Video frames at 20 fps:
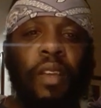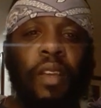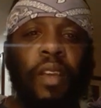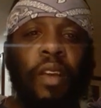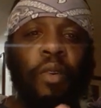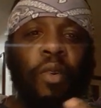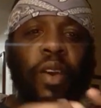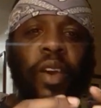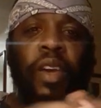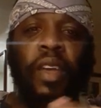
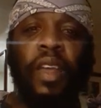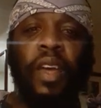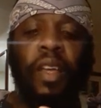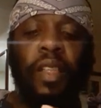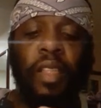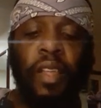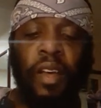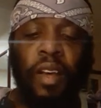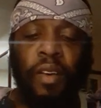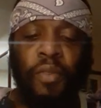Okay, that
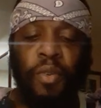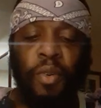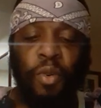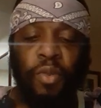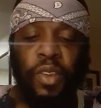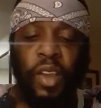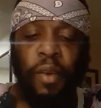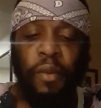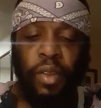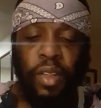love
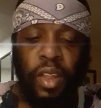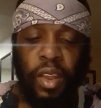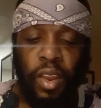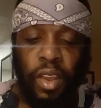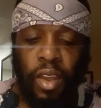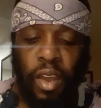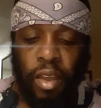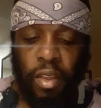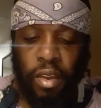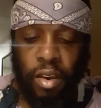holds everything
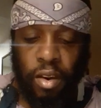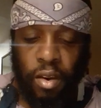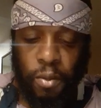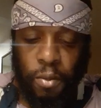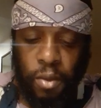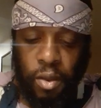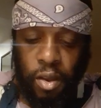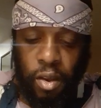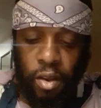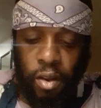together.
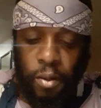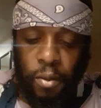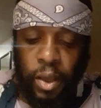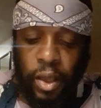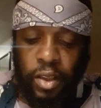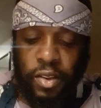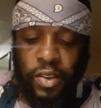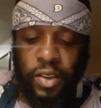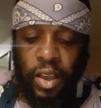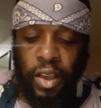
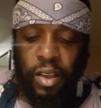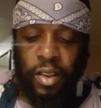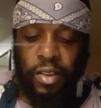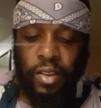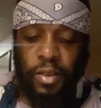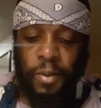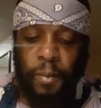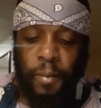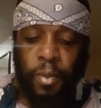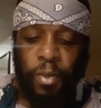It
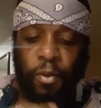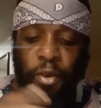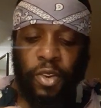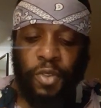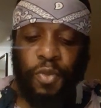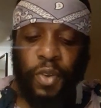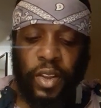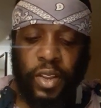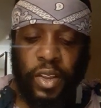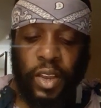says, verse
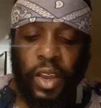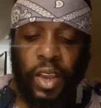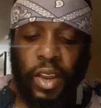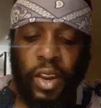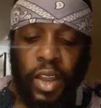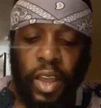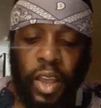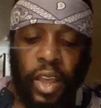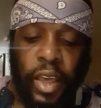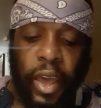15,
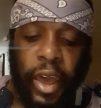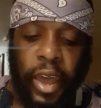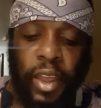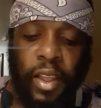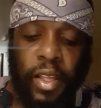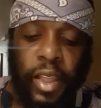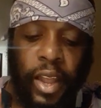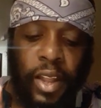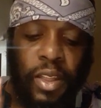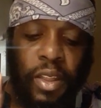
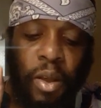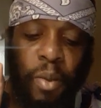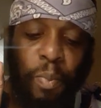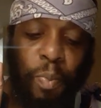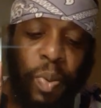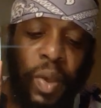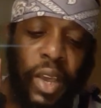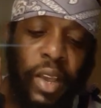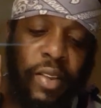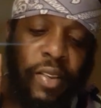and let the
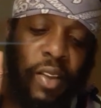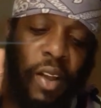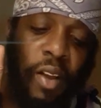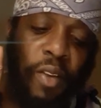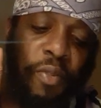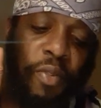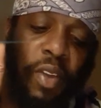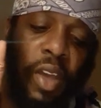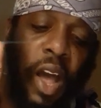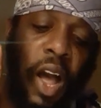peace
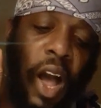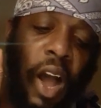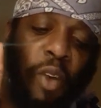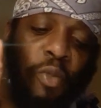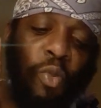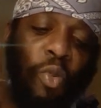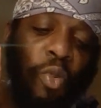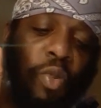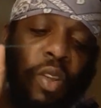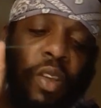of God
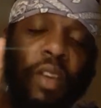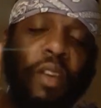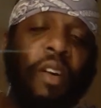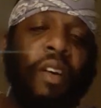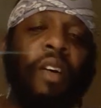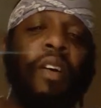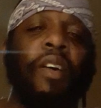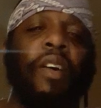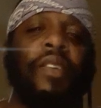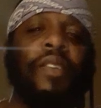rule in your
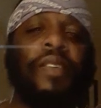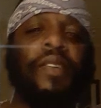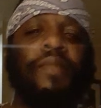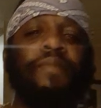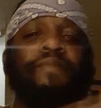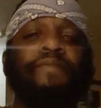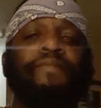hearts.